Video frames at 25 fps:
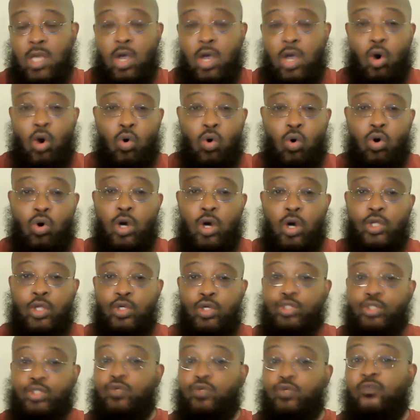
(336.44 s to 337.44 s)
or
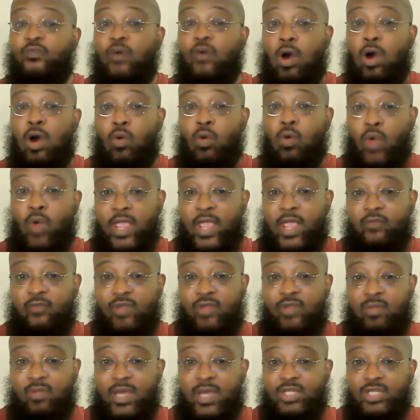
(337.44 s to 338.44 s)
you're too far away from
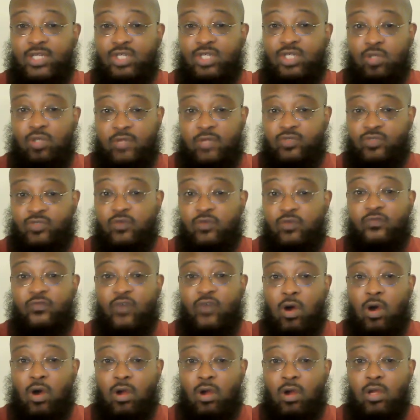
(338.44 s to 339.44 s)
the masjid, you live too
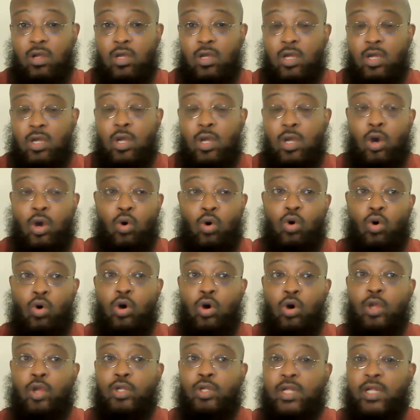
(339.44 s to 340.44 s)
far,
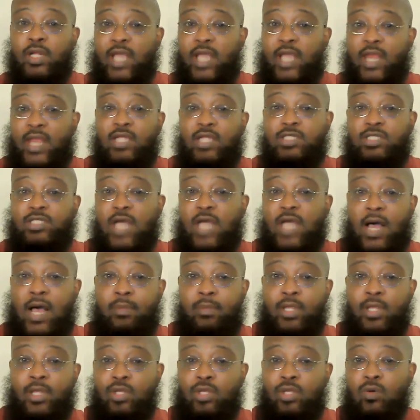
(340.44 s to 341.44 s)
or the kind of job
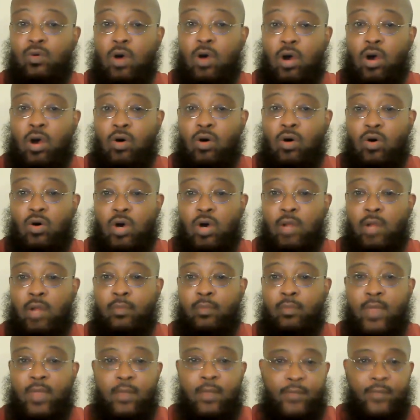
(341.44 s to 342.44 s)
that you are on,
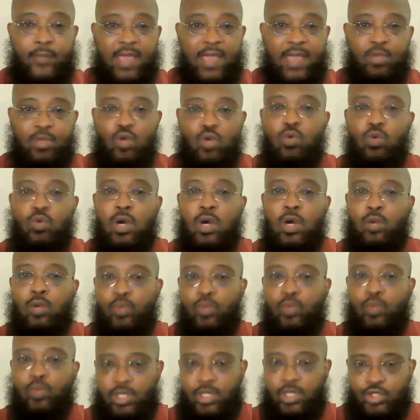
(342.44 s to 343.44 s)
maybe you work a
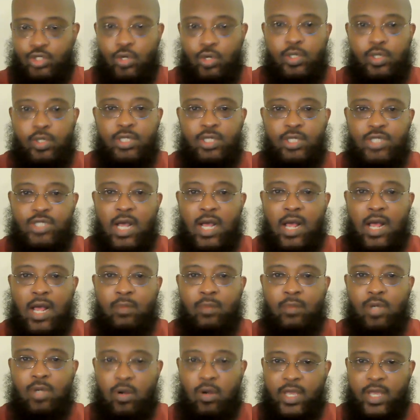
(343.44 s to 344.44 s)
really dirty job,
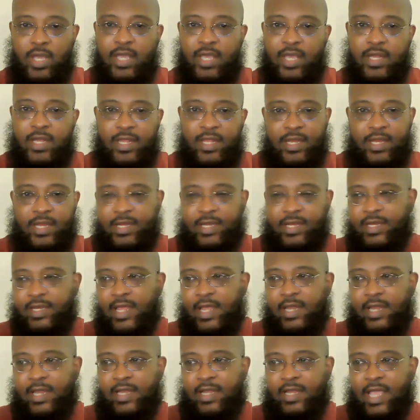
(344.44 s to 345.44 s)
okay? And
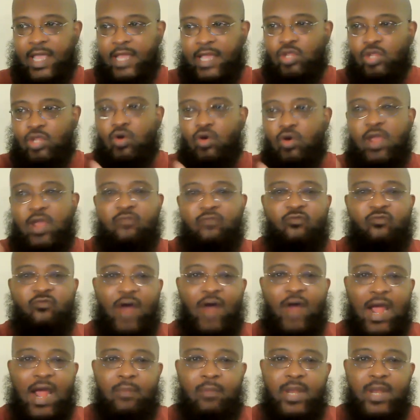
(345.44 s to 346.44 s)
in your
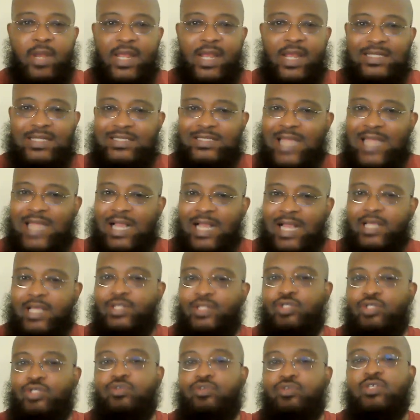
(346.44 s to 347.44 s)
environment, it's not
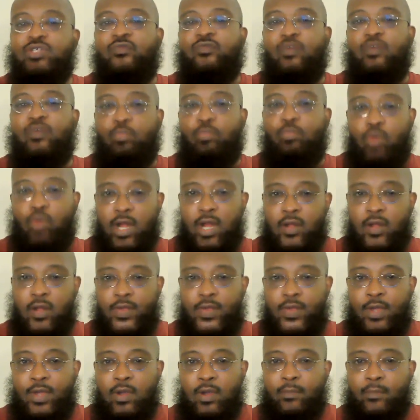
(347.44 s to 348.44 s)
conducive for prayer.
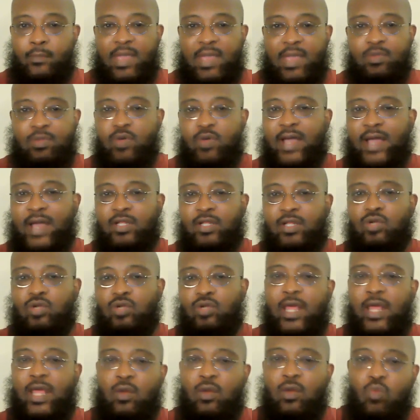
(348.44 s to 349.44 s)
Maybe you had to do a
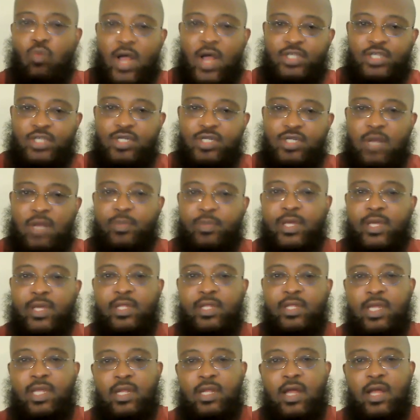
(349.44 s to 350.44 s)
lot of washing up and
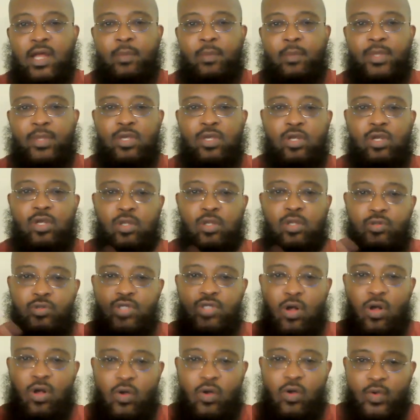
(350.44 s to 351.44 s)
cleaning up, and your clothes
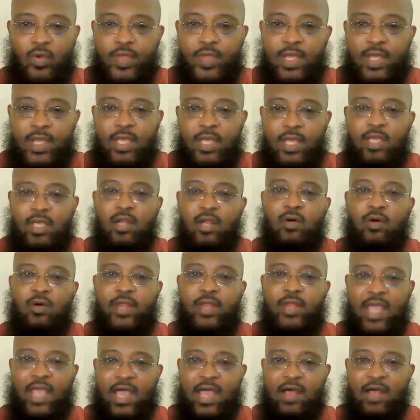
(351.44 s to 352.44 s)
are all, and
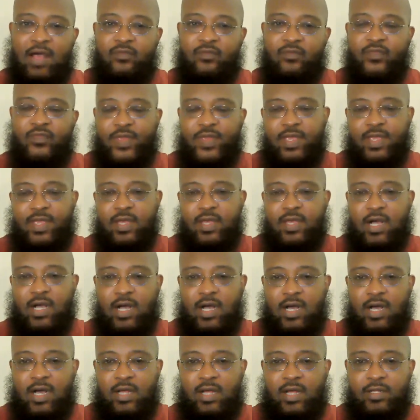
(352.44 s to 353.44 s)
they have,
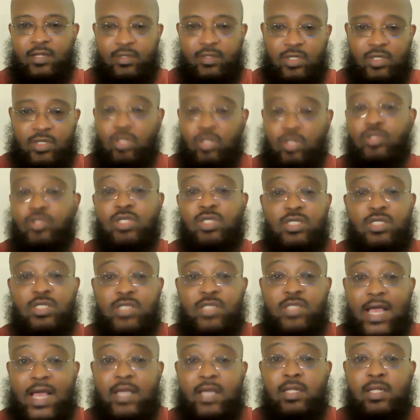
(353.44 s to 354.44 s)
the clothes are just
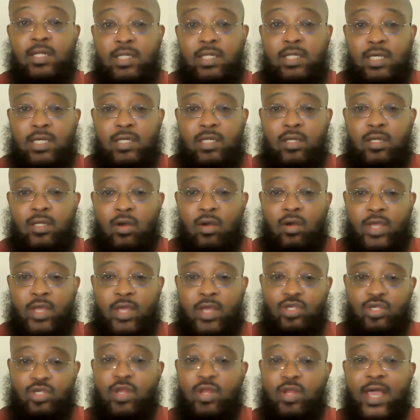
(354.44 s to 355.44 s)
not clean, okay?
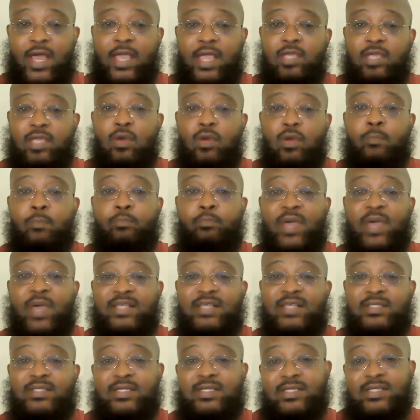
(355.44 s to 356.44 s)
So you're not in your
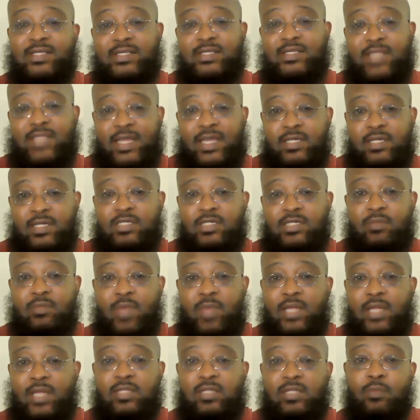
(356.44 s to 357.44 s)
best state to
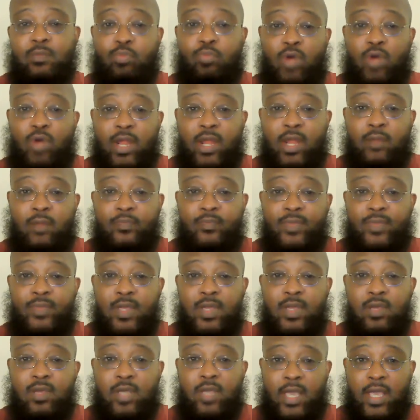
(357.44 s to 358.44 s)
make the prayer,
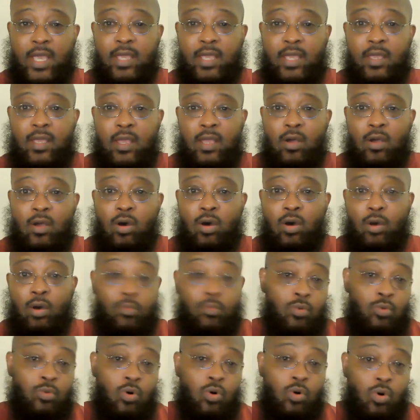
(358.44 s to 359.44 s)
okay?
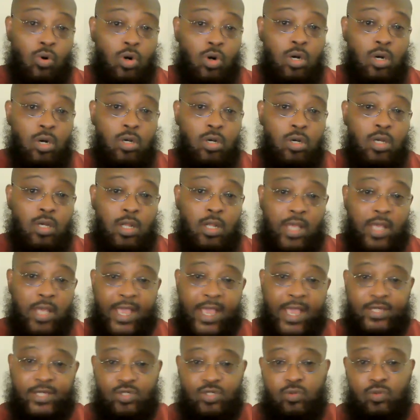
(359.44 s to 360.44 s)
Or
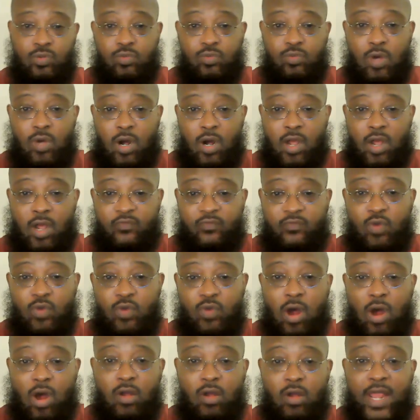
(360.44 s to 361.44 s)
if you
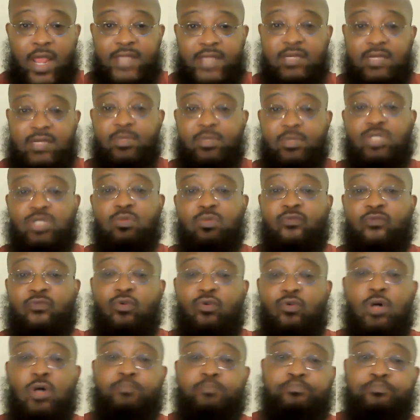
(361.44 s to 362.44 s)
are, as I mentioned
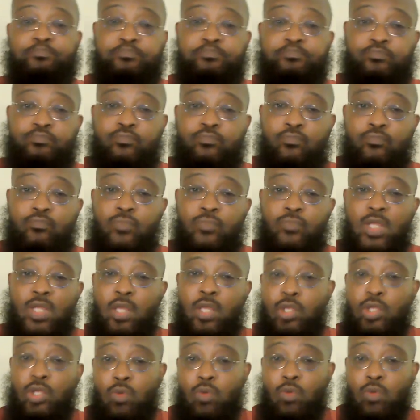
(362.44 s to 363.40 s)
before, you